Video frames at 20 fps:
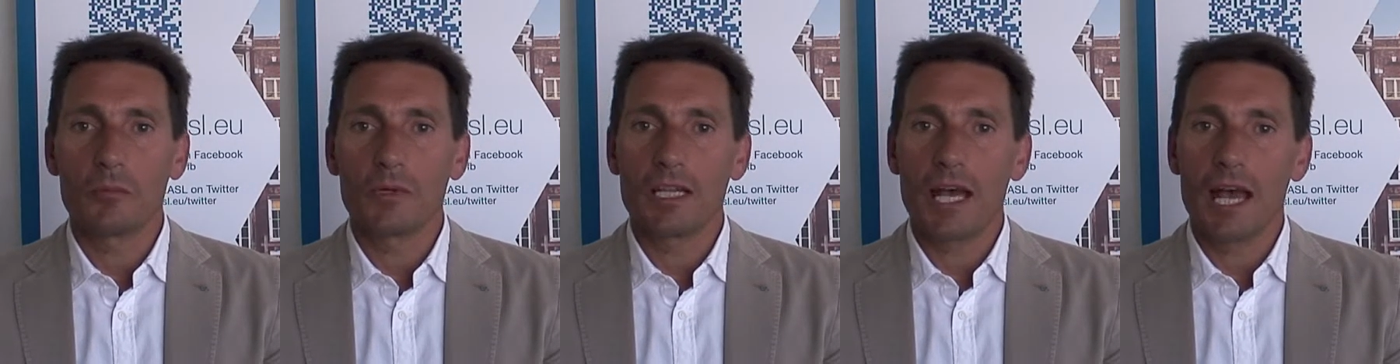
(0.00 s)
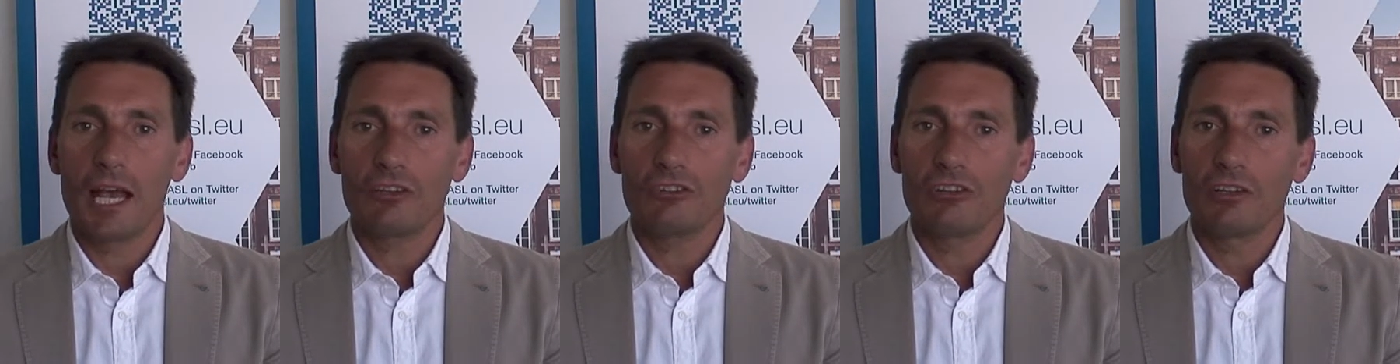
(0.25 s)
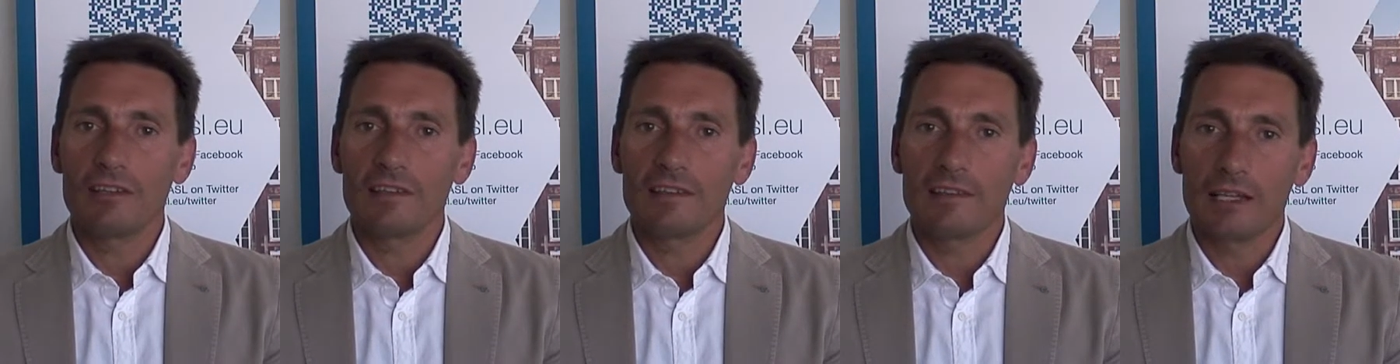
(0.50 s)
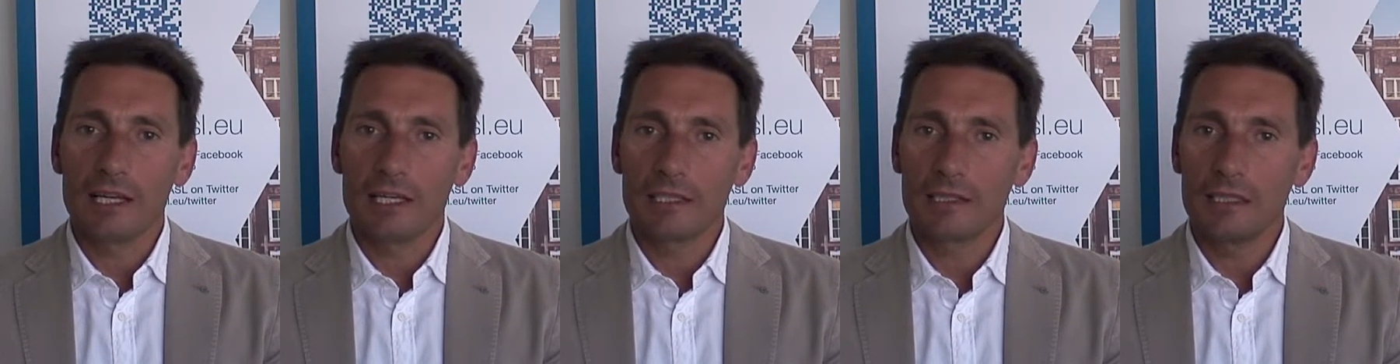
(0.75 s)
but actually
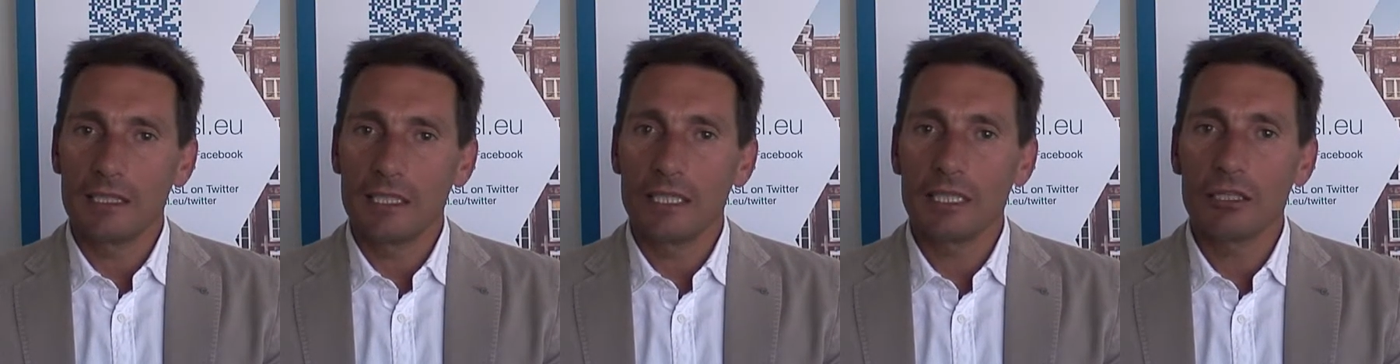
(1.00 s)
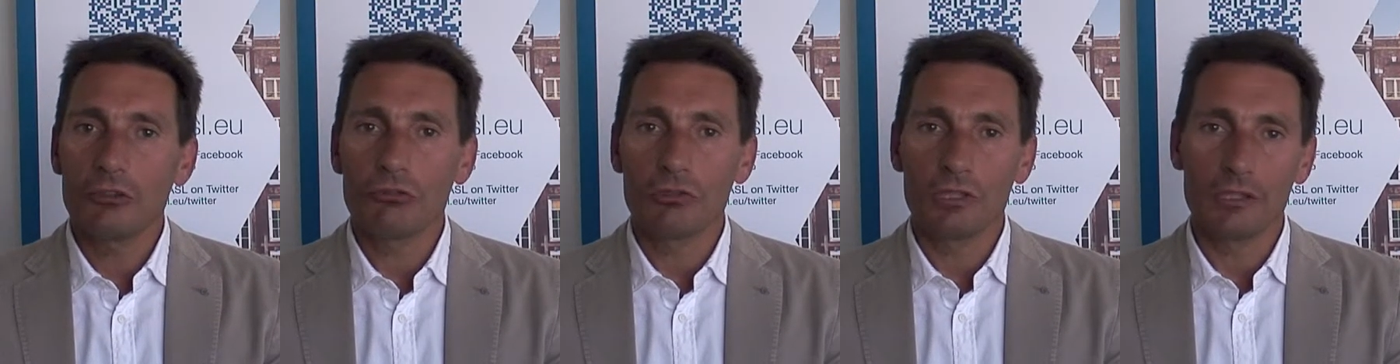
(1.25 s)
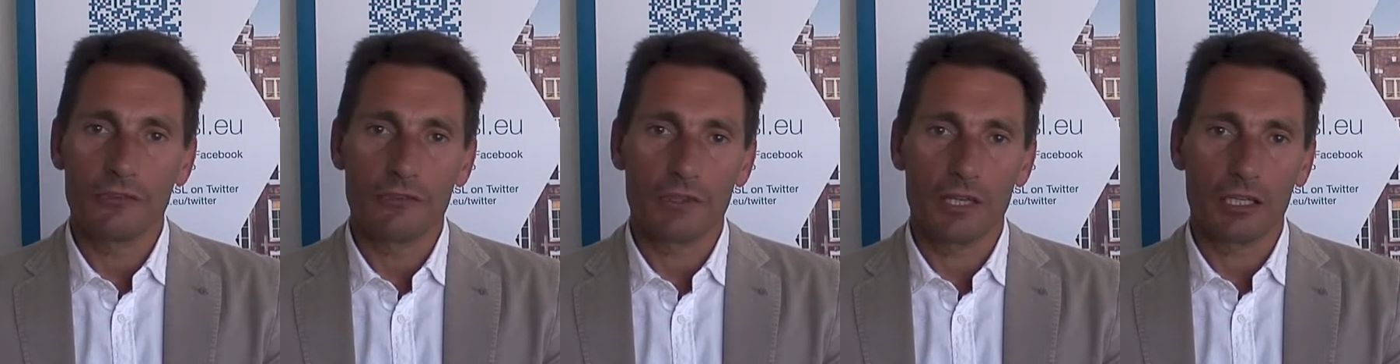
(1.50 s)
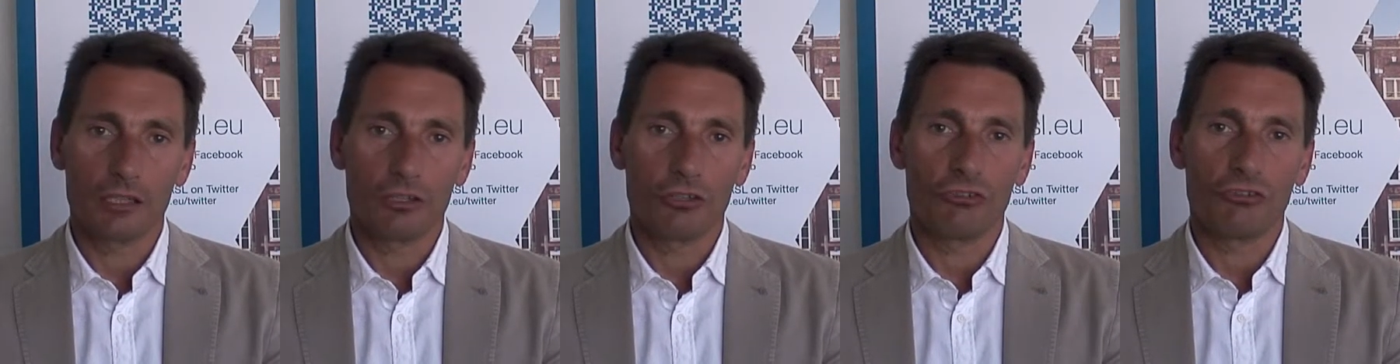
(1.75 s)
slightly increased
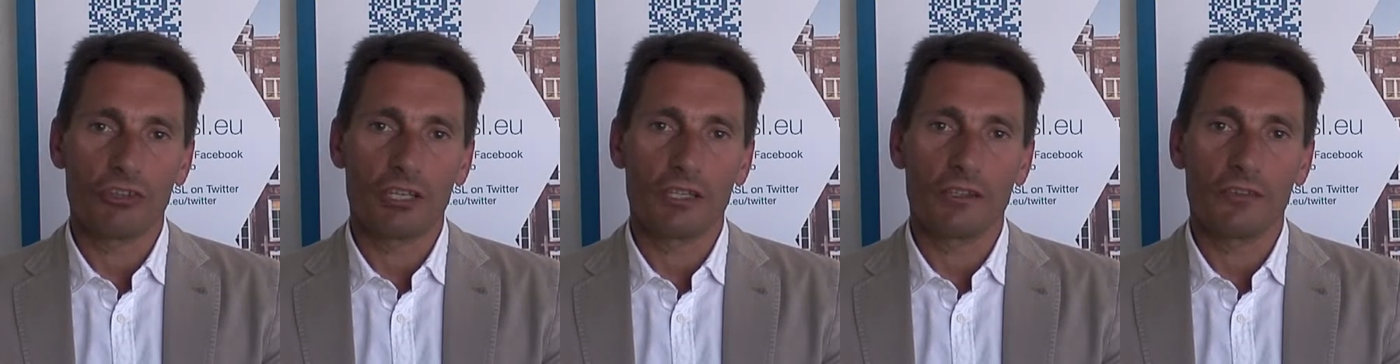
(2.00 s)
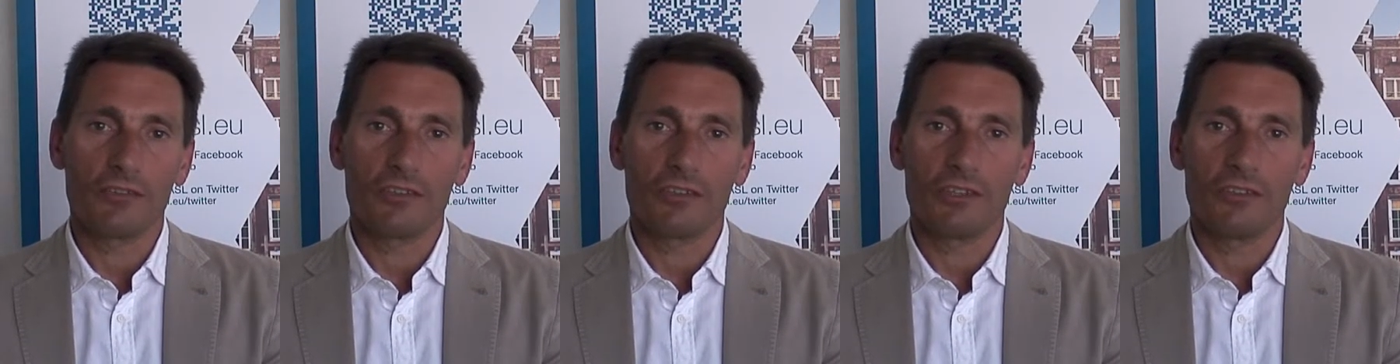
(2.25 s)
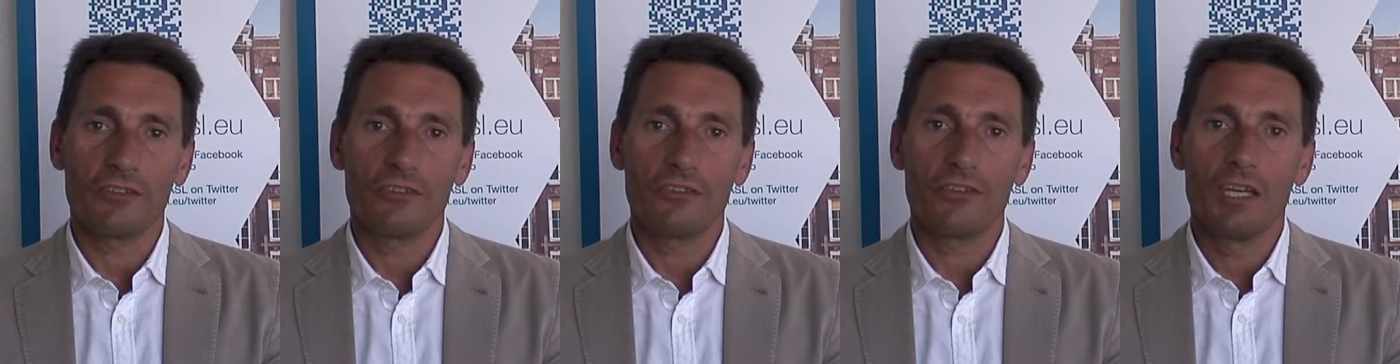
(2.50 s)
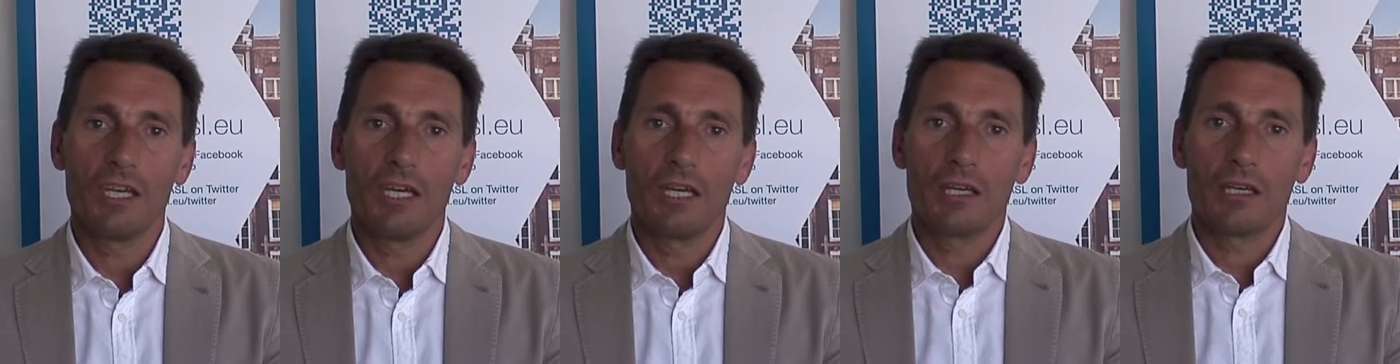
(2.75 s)

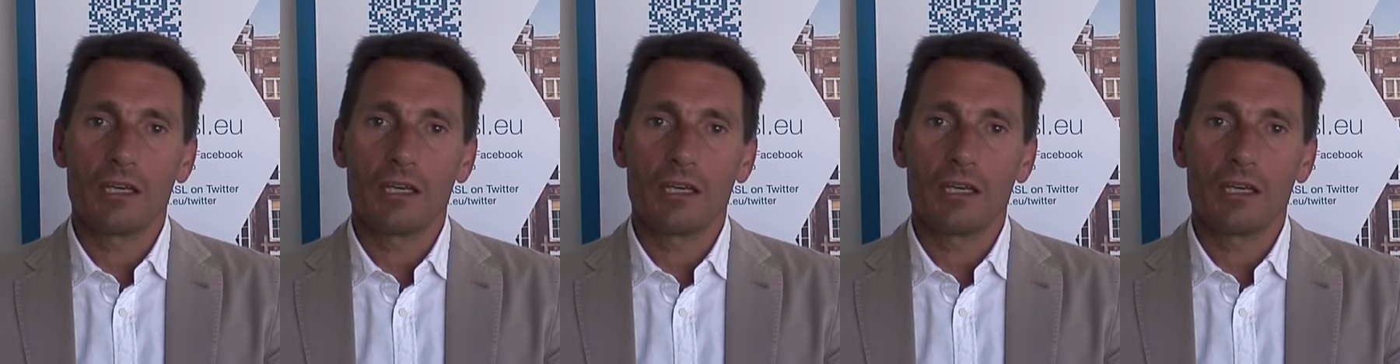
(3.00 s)
angiogenesis